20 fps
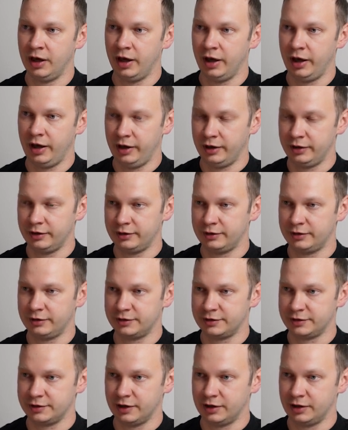and
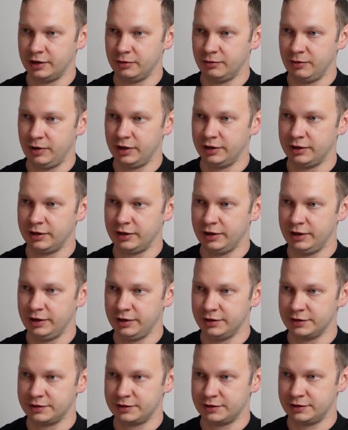second one
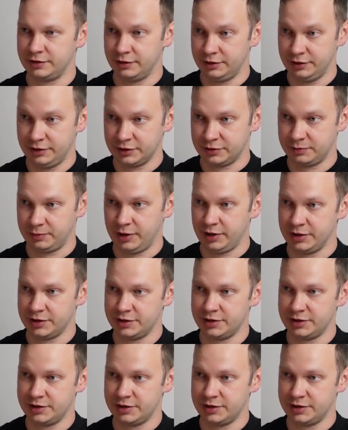is dispatch,